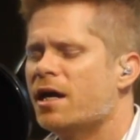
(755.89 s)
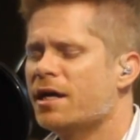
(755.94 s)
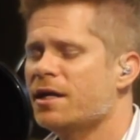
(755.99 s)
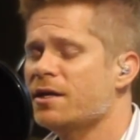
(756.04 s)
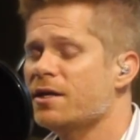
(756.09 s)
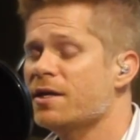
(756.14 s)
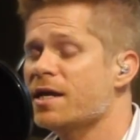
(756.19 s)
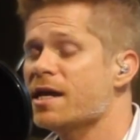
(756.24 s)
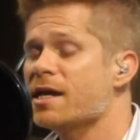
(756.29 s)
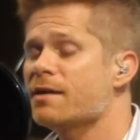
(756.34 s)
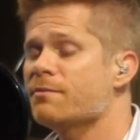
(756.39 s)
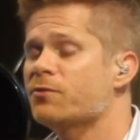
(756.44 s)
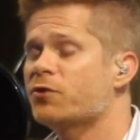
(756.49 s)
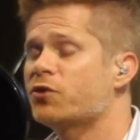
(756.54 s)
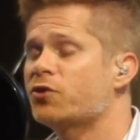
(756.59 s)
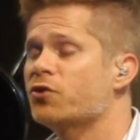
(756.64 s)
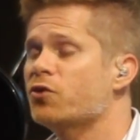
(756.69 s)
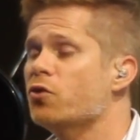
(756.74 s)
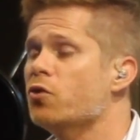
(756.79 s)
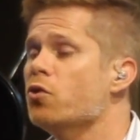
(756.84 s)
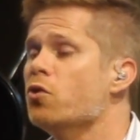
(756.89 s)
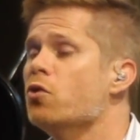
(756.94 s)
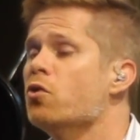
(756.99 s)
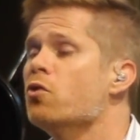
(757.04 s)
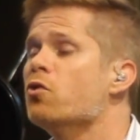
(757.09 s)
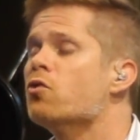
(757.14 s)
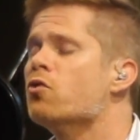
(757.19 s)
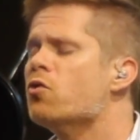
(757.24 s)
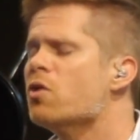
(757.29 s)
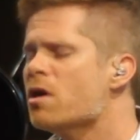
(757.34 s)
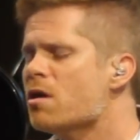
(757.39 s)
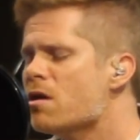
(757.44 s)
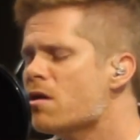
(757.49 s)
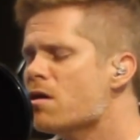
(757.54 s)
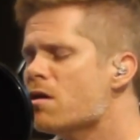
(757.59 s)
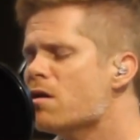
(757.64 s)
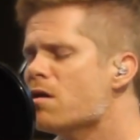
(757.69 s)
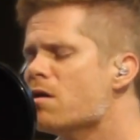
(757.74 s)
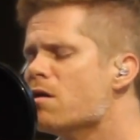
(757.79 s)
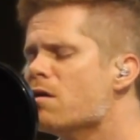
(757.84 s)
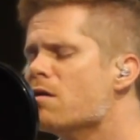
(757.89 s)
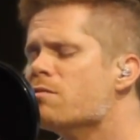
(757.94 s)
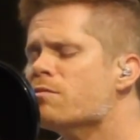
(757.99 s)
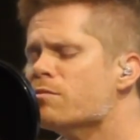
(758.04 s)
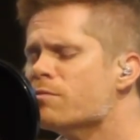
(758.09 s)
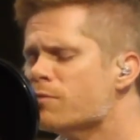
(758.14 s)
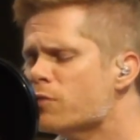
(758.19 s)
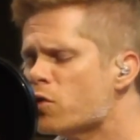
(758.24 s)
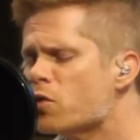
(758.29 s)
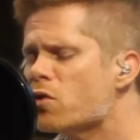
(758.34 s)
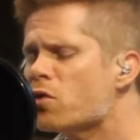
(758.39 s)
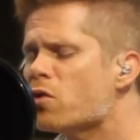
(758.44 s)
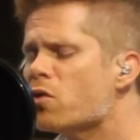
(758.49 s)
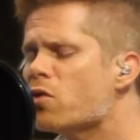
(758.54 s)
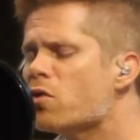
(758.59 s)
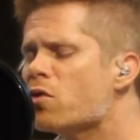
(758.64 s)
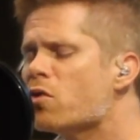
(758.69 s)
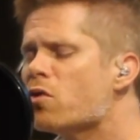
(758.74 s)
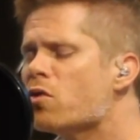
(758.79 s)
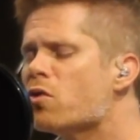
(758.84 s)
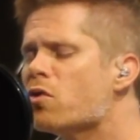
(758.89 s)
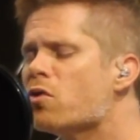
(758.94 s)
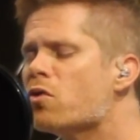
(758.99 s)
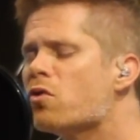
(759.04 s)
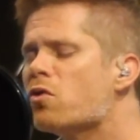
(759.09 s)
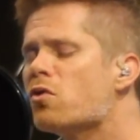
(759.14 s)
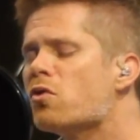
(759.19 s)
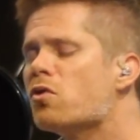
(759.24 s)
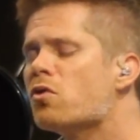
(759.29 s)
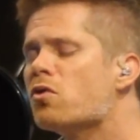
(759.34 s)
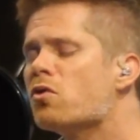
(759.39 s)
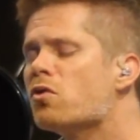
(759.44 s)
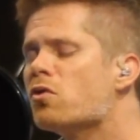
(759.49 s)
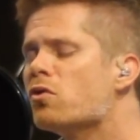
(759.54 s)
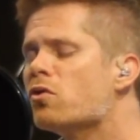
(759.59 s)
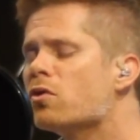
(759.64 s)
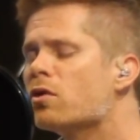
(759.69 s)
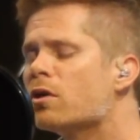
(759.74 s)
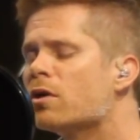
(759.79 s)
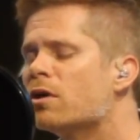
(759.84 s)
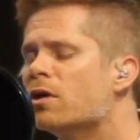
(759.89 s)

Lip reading: and I'm so humble.